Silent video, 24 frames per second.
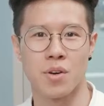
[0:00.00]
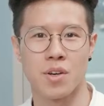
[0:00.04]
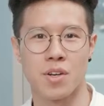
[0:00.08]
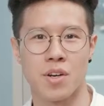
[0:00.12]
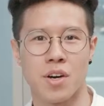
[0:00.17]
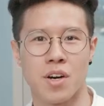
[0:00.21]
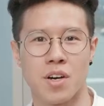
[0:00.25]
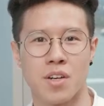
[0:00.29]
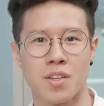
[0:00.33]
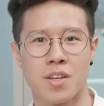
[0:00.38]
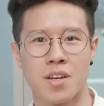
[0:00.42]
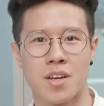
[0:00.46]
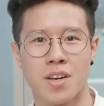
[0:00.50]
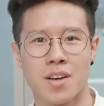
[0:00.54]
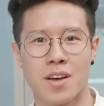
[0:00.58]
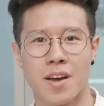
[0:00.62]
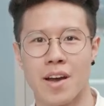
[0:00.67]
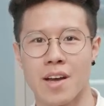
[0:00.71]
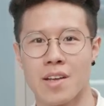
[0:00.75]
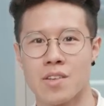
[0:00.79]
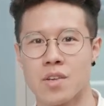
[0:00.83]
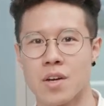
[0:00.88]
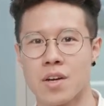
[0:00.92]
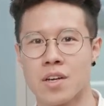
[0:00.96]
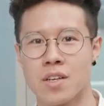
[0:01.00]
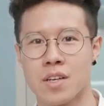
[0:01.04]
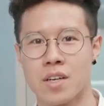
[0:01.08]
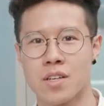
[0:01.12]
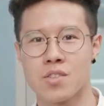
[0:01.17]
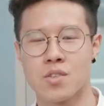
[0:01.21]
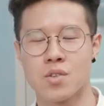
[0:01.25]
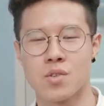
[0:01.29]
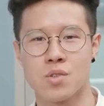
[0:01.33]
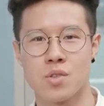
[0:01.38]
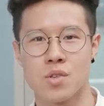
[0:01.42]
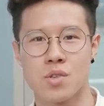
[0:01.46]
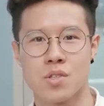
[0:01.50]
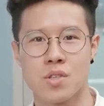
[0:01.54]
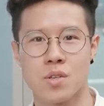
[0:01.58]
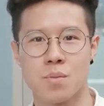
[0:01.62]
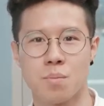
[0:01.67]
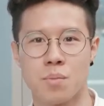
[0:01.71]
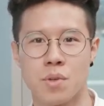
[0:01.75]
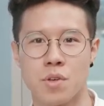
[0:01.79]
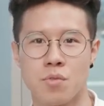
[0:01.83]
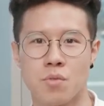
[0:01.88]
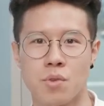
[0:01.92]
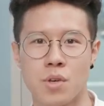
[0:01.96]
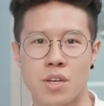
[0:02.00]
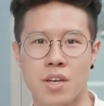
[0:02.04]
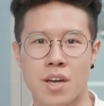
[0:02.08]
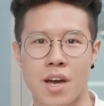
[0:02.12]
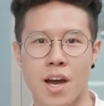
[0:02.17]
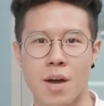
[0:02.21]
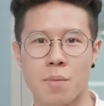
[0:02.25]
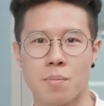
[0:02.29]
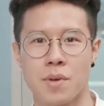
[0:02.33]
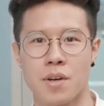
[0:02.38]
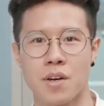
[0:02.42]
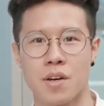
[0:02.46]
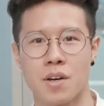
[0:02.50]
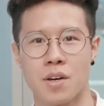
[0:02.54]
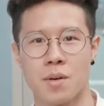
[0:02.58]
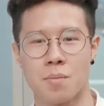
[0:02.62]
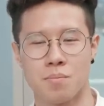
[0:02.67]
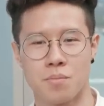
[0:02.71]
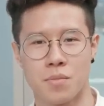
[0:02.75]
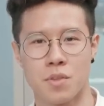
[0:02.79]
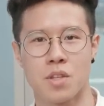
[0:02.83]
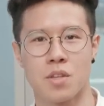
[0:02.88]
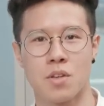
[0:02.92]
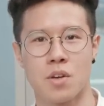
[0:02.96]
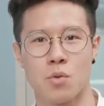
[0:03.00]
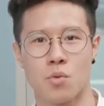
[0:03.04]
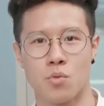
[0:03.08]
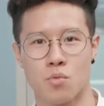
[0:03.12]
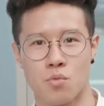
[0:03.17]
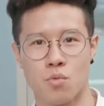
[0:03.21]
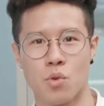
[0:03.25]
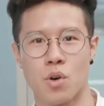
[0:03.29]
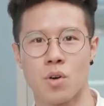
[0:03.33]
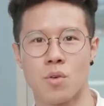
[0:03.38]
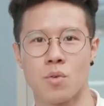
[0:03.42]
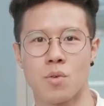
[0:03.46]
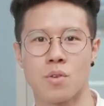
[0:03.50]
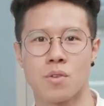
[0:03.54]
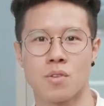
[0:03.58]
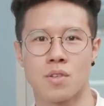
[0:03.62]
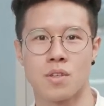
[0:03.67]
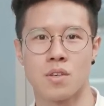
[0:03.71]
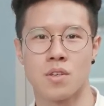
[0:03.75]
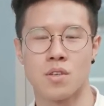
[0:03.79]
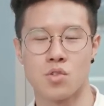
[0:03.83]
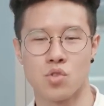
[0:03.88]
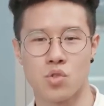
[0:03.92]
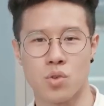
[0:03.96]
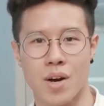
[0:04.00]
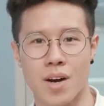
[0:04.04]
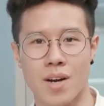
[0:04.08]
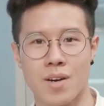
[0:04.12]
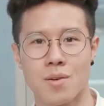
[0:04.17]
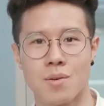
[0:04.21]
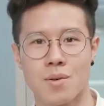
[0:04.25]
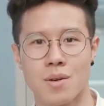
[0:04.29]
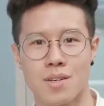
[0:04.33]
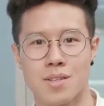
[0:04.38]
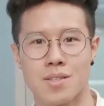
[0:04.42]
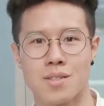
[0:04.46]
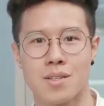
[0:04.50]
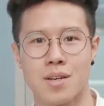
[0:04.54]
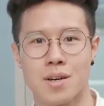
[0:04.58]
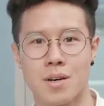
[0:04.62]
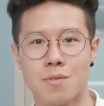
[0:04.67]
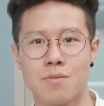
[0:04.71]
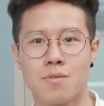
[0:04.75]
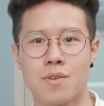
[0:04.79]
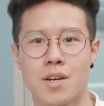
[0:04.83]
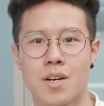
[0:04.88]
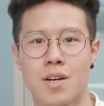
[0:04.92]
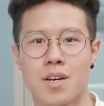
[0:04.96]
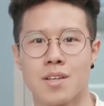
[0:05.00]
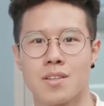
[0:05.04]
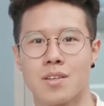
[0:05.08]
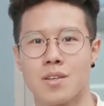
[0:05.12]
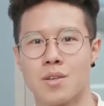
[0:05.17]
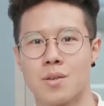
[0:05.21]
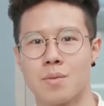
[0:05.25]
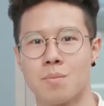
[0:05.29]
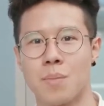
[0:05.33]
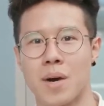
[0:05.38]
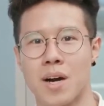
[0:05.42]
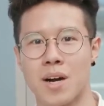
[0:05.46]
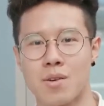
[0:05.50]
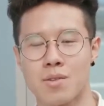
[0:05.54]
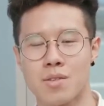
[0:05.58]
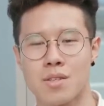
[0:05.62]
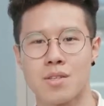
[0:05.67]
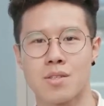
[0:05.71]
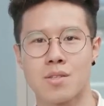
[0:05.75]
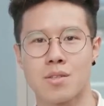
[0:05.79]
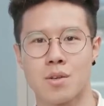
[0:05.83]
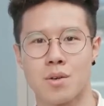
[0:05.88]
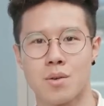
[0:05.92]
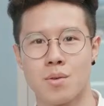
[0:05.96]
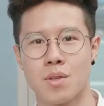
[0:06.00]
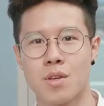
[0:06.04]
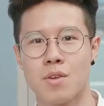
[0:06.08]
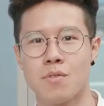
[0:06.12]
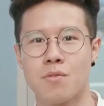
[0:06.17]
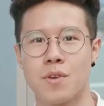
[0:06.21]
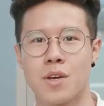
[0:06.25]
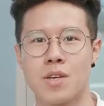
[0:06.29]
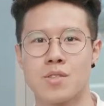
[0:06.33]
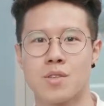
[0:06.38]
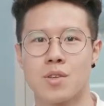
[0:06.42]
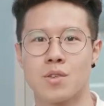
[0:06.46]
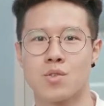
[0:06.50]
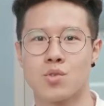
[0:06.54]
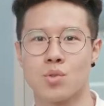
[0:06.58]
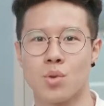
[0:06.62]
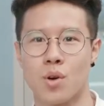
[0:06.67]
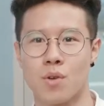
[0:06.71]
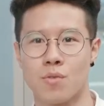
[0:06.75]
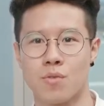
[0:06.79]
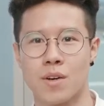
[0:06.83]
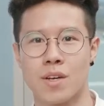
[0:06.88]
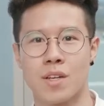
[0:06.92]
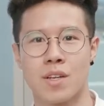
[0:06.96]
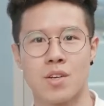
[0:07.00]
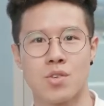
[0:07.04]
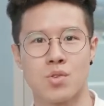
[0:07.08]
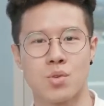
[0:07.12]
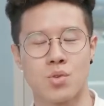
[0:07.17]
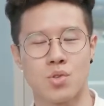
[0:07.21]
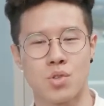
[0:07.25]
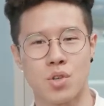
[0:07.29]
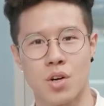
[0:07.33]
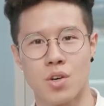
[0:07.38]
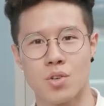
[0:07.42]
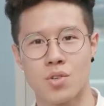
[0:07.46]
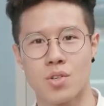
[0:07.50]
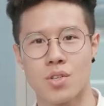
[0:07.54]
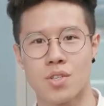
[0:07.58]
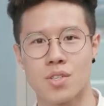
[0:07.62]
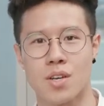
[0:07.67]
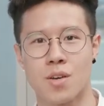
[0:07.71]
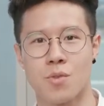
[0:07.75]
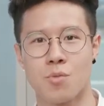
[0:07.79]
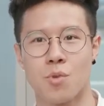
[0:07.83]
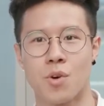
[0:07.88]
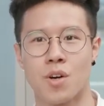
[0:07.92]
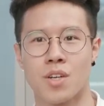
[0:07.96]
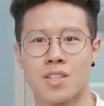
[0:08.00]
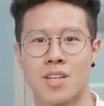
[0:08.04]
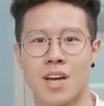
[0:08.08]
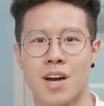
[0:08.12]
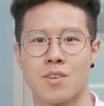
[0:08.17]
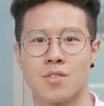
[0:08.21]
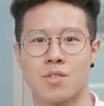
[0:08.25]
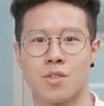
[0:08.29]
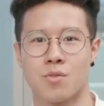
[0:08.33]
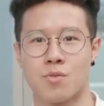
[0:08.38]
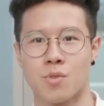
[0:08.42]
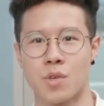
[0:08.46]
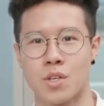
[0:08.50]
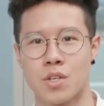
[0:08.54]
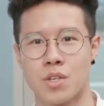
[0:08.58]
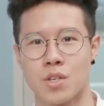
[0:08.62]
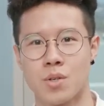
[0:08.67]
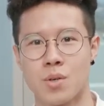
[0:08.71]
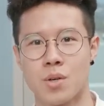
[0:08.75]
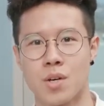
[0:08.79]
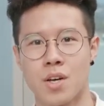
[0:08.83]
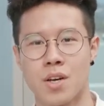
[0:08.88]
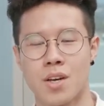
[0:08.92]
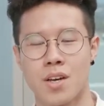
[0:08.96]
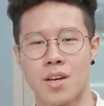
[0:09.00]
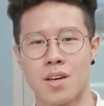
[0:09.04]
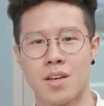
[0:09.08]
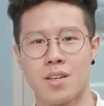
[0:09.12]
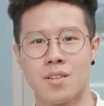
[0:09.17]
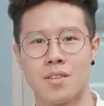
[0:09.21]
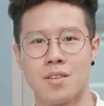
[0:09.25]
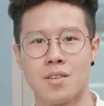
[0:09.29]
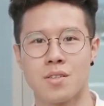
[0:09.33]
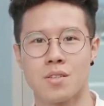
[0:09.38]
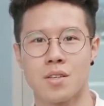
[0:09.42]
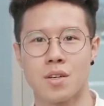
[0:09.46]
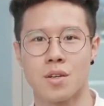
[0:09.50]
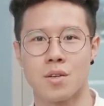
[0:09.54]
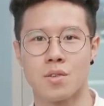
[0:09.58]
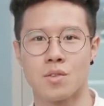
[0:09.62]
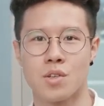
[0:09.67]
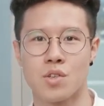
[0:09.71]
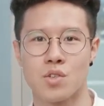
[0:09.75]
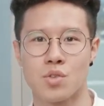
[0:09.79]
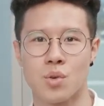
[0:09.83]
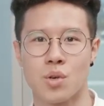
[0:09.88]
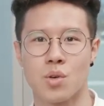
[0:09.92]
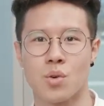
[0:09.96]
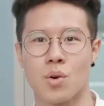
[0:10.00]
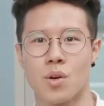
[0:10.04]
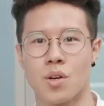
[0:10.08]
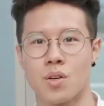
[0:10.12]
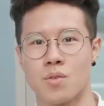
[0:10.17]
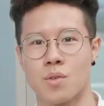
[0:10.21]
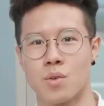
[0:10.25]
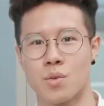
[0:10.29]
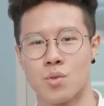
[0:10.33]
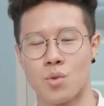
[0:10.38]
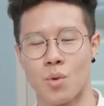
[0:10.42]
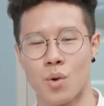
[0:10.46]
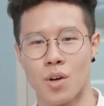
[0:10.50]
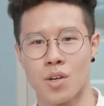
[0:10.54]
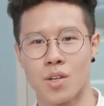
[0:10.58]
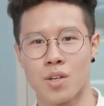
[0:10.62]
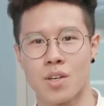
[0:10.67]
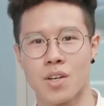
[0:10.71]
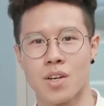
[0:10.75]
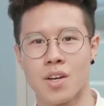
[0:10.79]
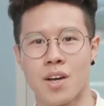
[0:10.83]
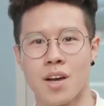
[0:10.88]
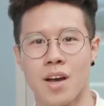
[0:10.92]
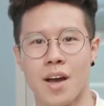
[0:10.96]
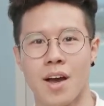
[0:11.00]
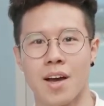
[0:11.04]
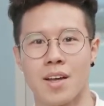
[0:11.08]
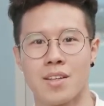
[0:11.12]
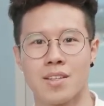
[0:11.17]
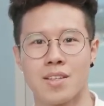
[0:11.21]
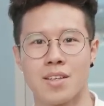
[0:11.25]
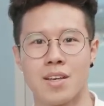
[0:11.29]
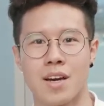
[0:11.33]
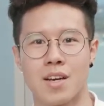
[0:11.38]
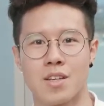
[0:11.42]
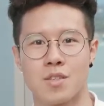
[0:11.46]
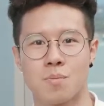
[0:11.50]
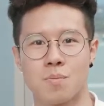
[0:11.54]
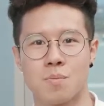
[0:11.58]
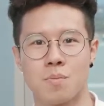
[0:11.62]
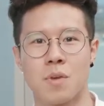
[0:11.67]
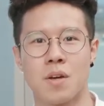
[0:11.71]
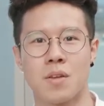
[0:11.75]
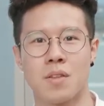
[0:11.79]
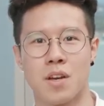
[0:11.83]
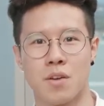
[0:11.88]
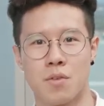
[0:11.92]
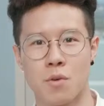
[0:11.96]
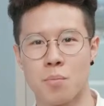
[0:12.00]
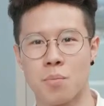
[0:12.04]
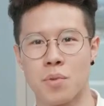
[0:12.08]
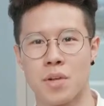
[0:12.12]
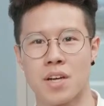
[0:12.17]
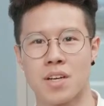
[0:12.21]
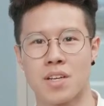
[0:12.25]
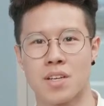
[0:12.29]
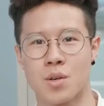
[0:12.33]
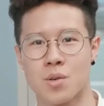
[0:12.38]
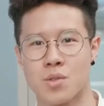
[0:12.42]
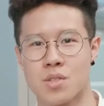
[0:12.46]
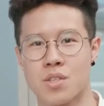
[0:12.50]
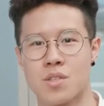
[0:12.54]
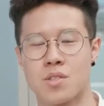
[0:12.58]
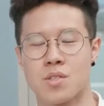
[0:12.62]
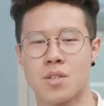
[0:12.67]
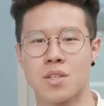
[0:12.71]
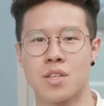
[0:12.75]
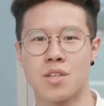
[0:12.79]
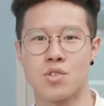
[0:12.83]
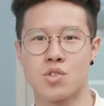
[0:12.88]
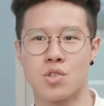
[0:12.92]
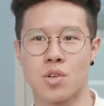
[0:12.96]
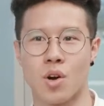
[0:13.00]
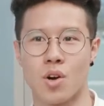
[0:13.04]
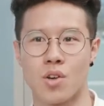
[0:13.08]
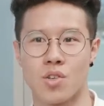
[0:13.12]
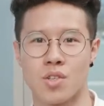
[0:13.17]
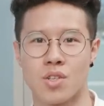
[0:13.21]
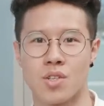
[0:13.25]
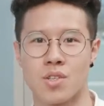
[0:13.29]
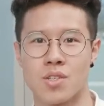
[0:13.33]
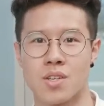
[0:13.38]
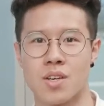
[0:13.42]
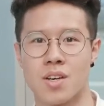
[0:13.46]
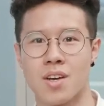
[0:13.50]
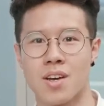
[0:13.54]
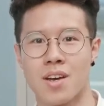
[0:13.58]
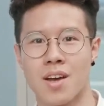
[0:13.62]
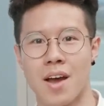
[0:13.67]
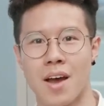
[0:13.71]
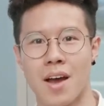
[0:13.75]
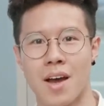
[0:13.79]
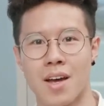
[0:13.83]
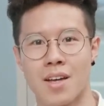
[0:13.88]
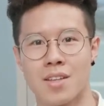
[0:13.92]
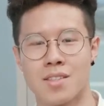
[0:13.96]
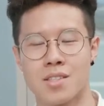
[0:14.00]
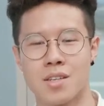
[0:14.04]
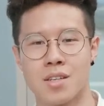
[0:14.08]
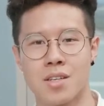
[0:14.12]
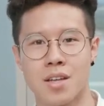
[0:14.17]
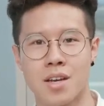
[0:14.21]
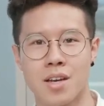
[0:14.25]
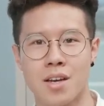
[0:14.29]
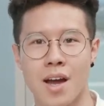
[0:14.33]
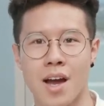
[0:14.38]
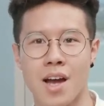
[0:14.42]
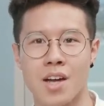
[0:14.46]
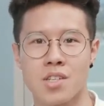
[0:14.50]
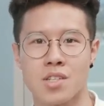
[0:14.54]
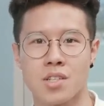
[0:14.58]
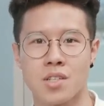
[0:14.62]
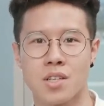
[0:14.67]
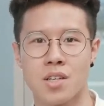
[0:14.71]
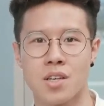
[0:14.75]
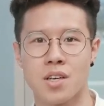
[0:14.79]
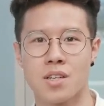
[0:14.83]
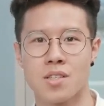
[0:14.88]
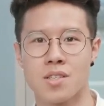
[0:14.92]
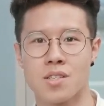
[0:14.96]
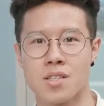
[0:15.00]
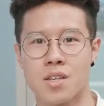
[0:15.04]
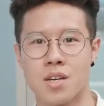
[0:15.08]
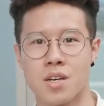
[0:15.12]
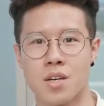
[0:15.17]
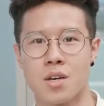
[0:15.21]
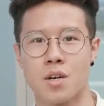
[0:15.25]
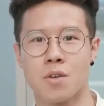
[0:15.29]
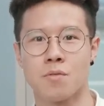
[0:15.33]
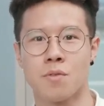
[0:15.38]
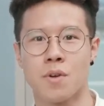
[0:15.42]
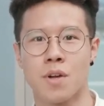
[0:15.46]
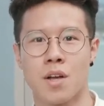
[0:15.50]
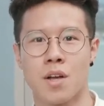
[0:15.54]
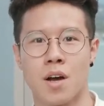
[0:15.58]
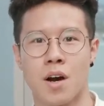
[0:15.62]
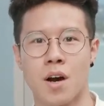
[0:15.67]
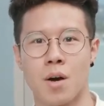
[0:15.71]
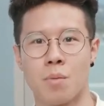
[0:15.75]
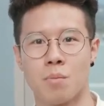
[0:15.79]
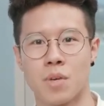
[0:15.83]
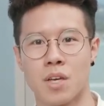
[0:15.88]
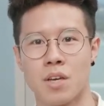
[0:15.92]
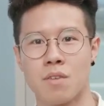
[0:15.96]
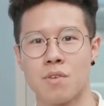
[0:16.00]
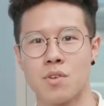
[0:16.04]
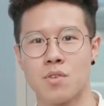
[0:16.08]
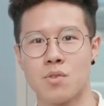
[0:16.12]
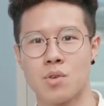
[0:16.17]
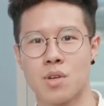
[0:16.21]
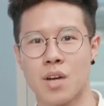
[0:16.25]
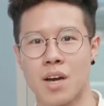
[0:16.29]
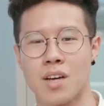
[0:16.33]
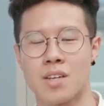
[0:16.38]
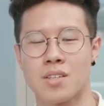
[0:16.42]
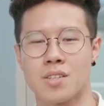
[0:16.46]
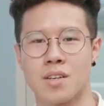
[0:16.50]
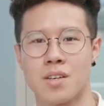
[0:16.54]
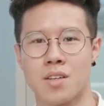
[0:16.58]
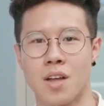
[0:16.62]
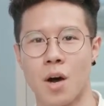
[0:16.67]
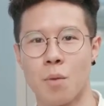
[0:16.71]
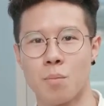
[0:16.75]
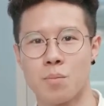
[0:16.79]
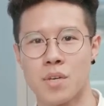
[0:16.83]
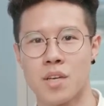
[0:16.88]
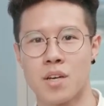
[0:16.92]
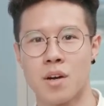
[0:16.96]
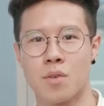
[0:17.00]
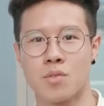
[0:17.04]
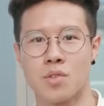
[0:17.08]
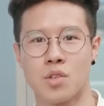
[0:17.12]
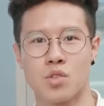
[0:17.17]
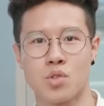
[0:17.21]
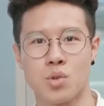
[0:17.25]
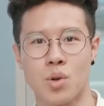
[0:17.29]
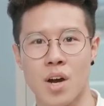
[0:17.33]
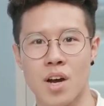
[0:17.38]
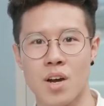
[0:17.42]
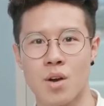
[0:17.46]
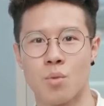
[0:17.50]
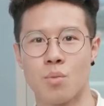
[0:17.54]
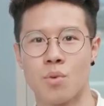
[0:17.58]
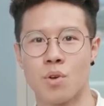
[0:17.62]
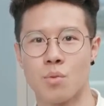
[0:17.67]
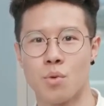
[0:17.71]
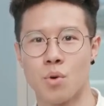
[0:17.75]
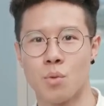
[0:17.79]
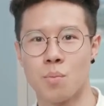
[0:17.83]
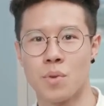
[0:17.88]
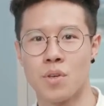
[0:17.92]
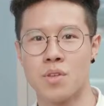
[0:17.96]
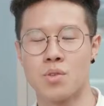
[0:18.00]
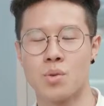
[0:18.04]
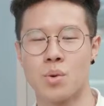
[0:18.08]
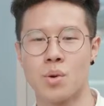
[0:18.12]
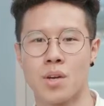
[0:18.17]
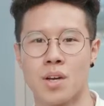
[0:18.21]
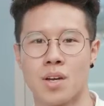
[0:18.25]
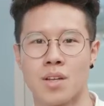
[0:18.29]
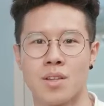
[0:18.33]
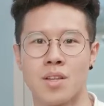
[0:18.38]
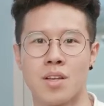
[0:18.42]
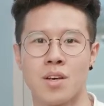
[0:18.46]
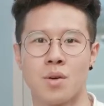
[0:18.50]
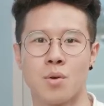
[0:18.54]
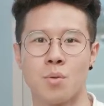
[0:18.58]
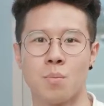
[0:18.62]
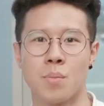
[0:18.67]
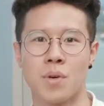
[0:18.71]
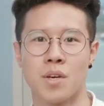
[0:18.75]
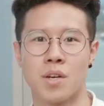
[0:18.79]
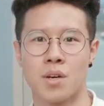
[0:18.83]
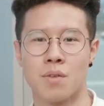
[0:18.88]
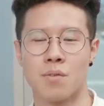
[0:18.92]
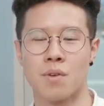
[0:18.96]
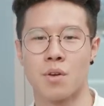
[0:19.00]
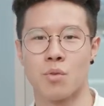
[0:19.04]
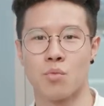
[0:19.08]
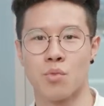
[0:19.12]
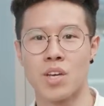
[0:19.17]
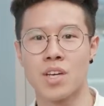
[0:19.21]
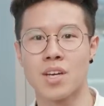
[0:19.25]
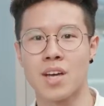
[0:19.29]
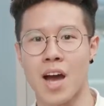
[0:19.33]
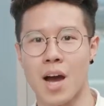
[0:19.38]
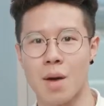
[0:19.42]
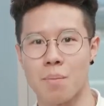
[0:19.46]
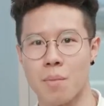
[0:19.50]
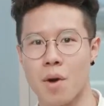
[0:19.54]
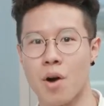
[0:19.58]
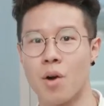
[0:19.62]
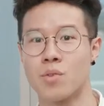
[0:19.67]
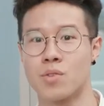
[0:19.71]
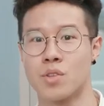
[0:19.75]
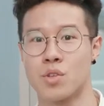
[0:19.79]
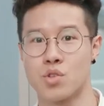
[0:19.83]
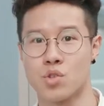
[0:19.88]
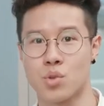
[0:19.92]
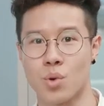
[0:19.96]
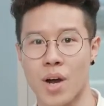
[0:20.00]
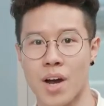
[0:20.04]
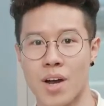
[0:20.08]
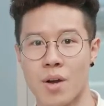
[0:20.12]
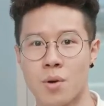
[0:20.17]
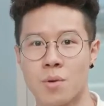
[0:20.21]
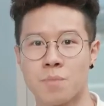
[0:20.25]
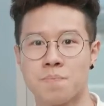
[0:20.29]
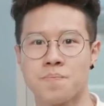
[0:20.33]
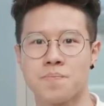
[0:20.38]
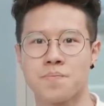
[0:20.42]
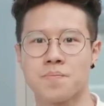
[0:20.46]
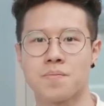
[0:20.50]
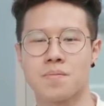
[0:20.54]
on. And again, just to simply recap the trial itself, Miles is currently facing 12 financial charges and 1 count of RICO in the Southern District Court of New York, and he has never pled guilty to these charges. And today, actually, instead of giving you guys an update on the trial, we will be doing a little bit of a recap on the trial.